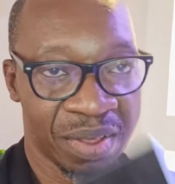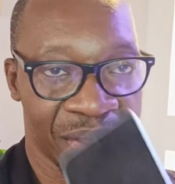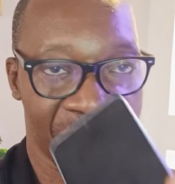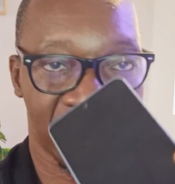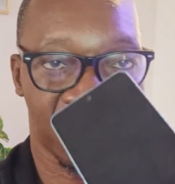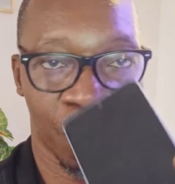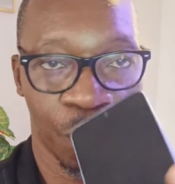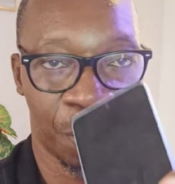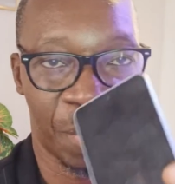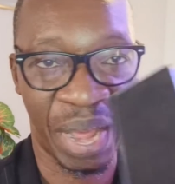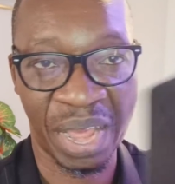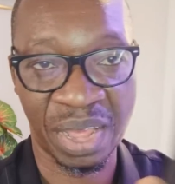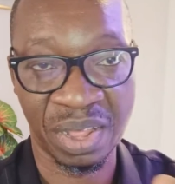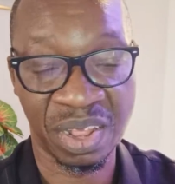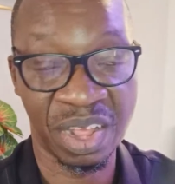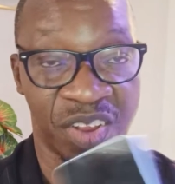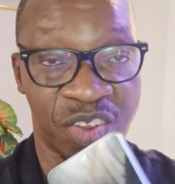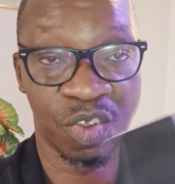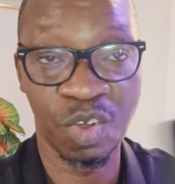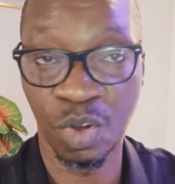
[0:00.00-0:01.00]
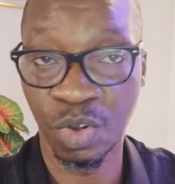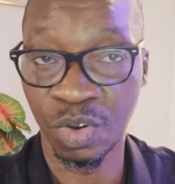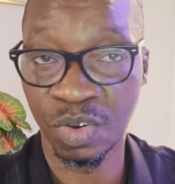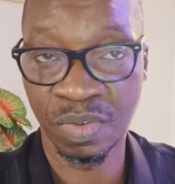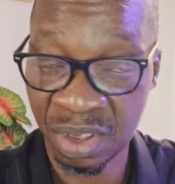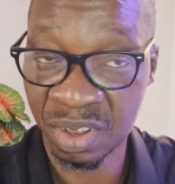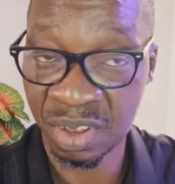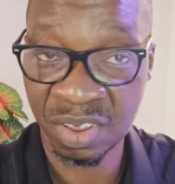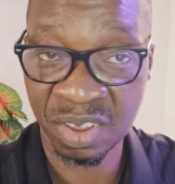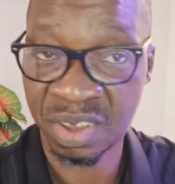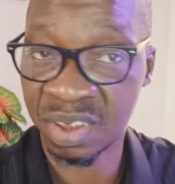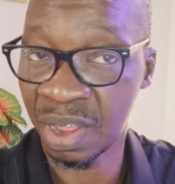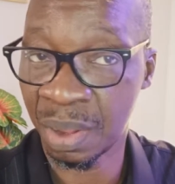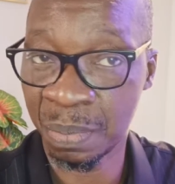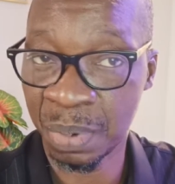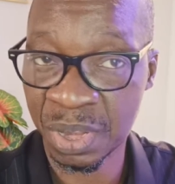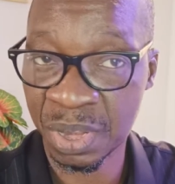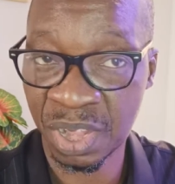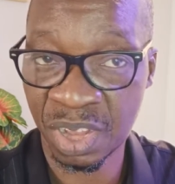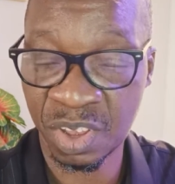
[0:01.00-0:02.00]
Just go buy it. It's good. It's
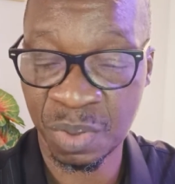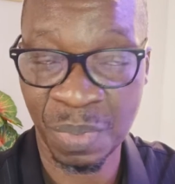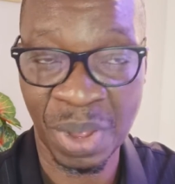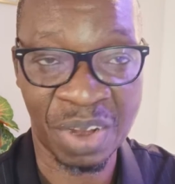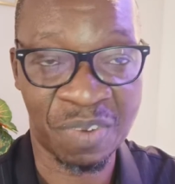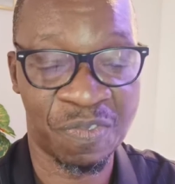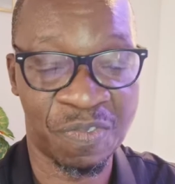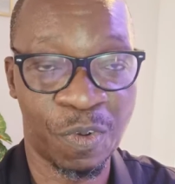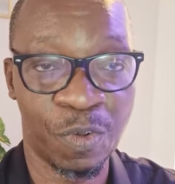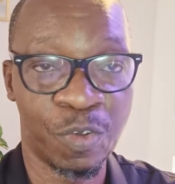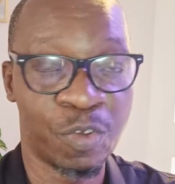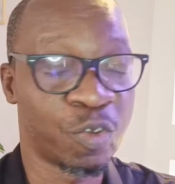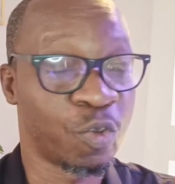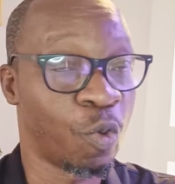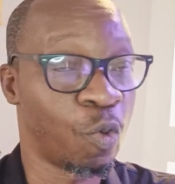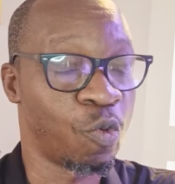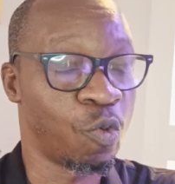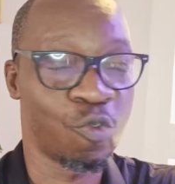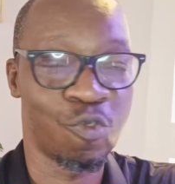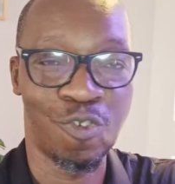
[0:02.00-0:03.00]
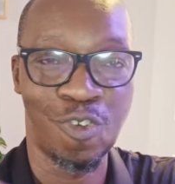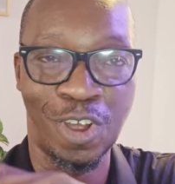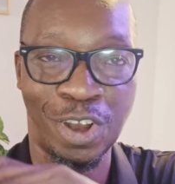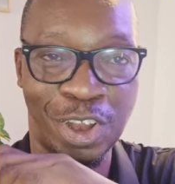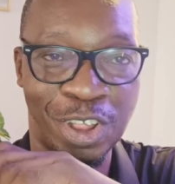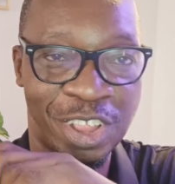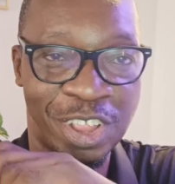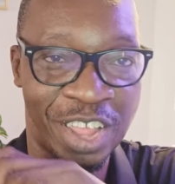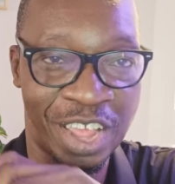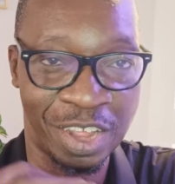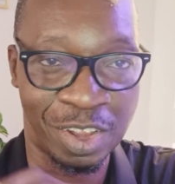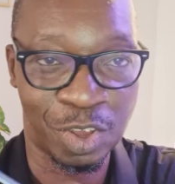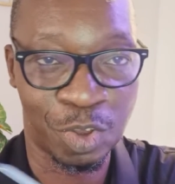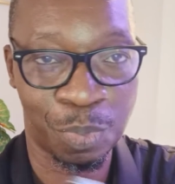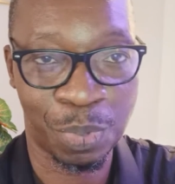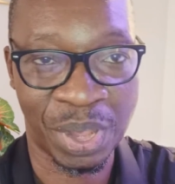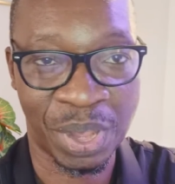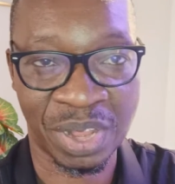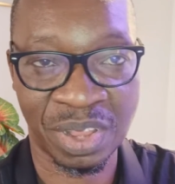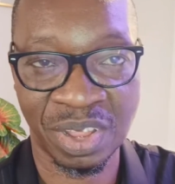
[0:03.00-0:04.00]
a budget smartphone, so you are not
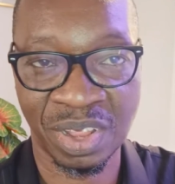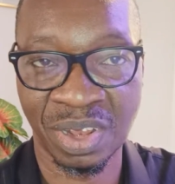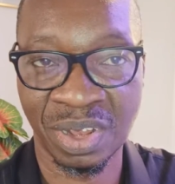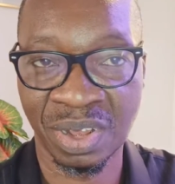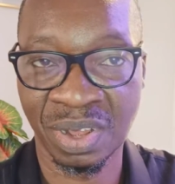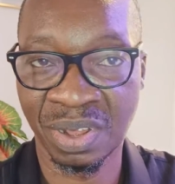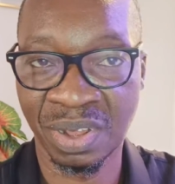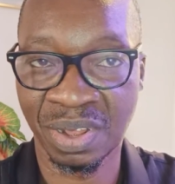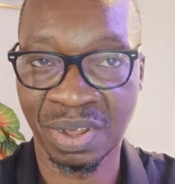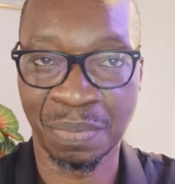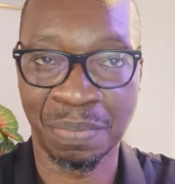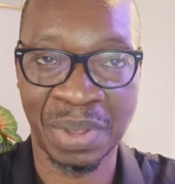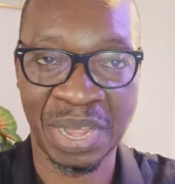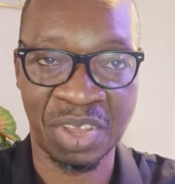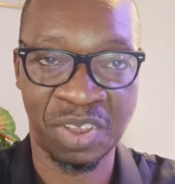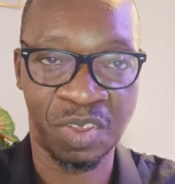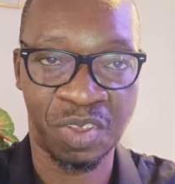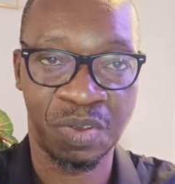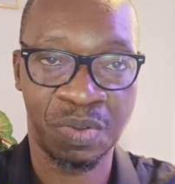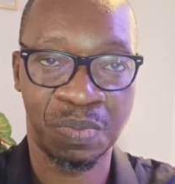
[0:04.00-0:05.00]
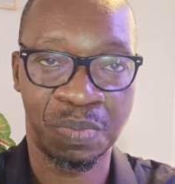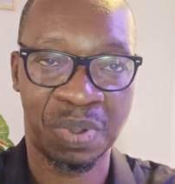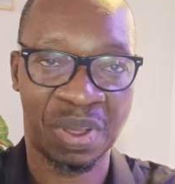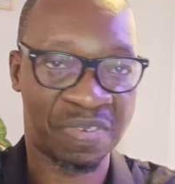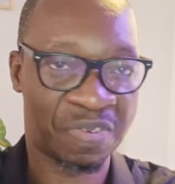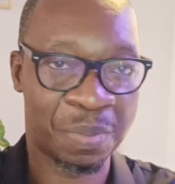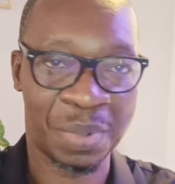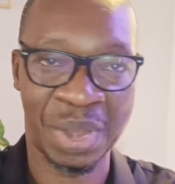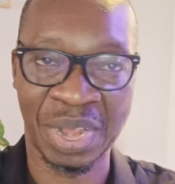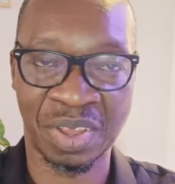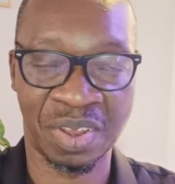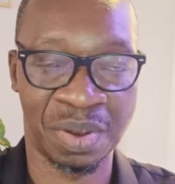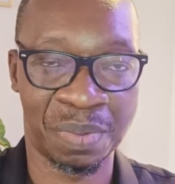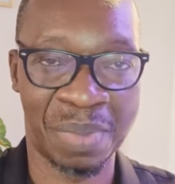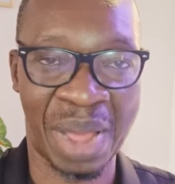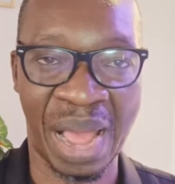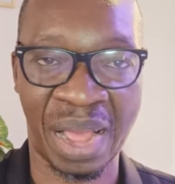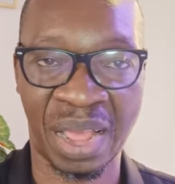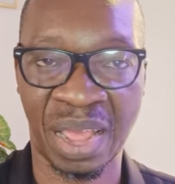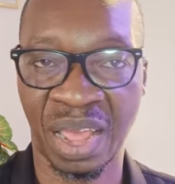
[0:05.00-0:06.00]
expecting the best performance in
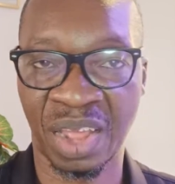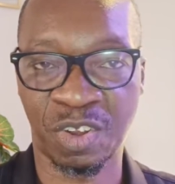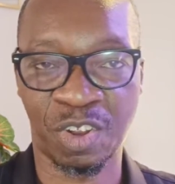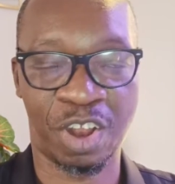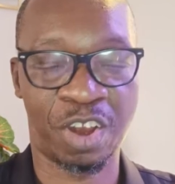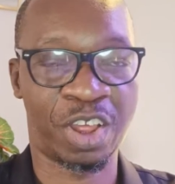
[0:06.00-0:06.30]
the market.